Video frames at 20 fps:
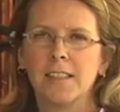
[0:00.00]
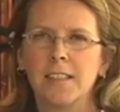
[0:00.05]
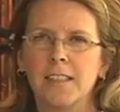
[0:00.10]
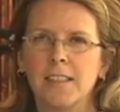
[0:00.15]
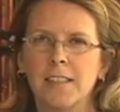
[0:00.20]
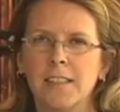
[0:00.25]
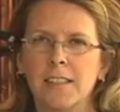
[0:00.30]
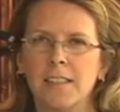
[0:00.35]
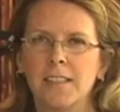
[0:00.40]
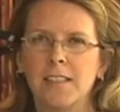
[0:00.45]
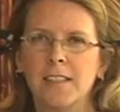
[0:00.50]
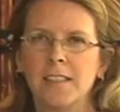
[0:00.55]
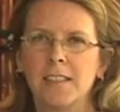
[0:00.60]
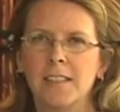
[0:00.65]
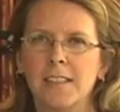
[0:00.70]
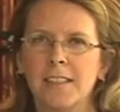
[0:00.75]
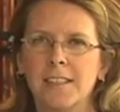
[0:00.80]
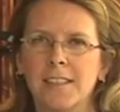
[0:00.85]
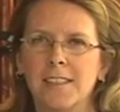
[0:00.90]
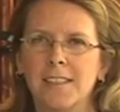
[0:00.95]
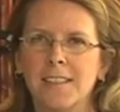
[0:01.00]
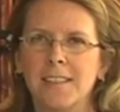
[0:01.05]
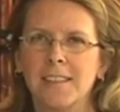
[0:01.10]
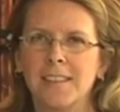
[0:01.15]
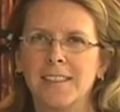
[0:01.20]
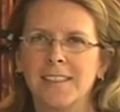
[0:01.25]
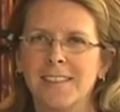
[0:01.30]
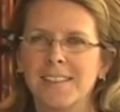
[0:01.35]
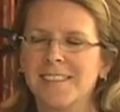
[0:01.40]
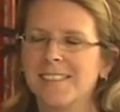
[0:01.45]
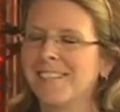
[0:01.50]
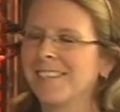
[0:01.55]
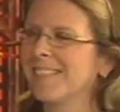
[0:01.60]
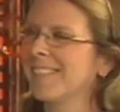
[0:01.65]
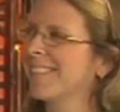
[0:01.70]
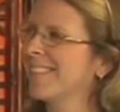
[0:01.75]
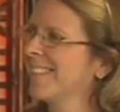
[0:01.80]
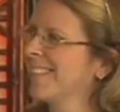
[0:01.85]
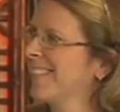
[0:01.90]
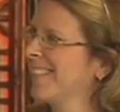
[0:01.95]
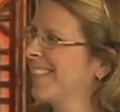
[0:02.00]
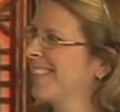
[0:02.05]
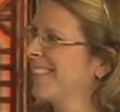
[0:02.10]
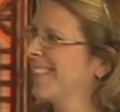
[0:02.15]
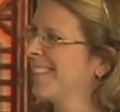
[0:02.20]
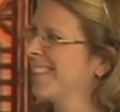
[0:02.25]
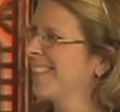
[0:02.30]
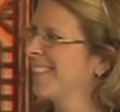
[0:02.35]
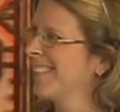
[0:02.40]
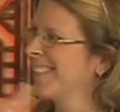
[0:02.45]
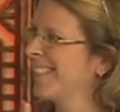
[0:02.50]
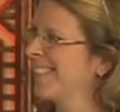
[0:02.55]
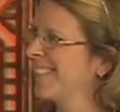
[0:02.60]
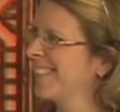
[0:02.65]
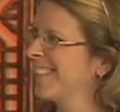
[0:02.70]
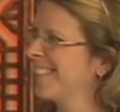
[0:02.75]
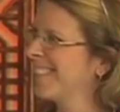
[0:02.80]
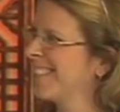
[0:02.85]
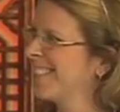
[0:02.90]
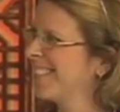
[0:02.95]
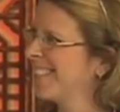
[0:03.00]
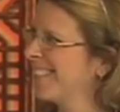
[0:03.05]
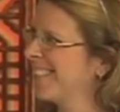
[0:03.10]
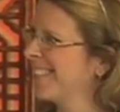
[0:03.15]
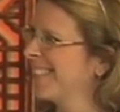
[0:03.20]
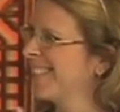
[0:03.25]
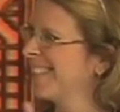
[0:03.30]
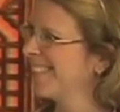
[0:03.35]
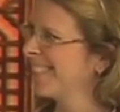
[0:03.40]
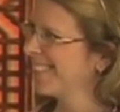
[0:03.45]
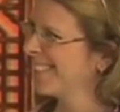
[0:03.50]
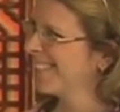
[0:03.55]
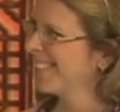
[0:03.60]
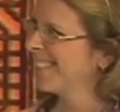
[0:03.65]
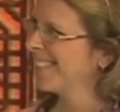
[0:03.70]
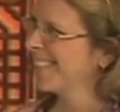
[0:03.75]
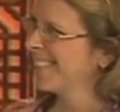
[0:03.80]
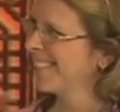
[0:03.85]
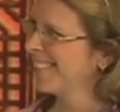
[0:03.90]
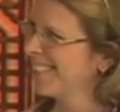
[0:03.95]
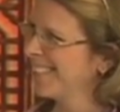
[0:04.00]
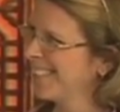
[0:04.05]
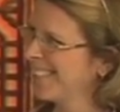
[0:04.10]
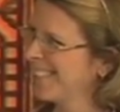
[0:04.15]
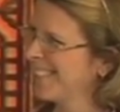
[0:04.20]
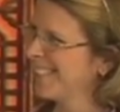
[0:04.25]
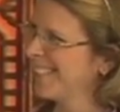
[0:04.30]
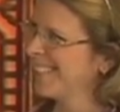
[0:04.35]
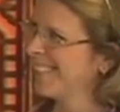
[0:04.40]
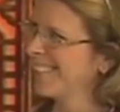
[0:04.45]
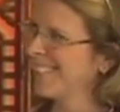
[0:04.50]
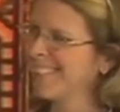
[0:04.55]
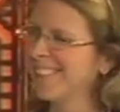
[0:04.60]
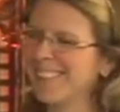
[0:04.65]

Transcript: The person shown says nothing.